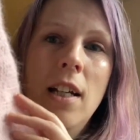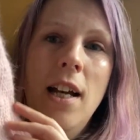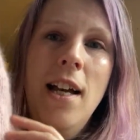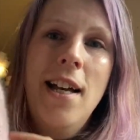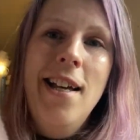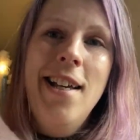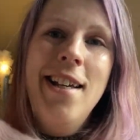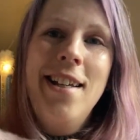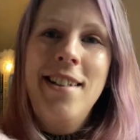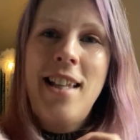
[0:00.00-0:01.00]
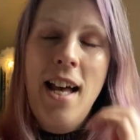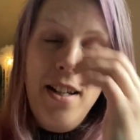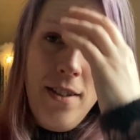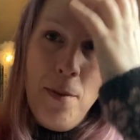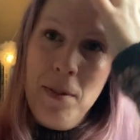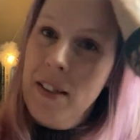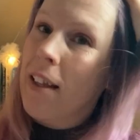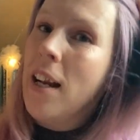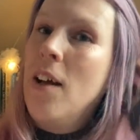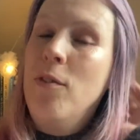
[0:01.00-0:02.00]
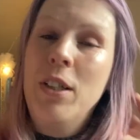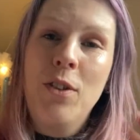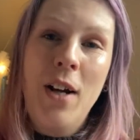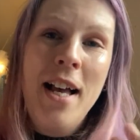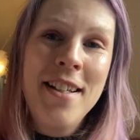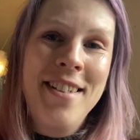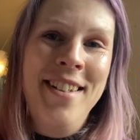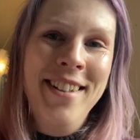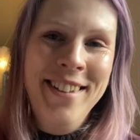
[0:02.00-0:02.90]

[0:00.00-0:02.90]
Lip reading: and that is something that I regret.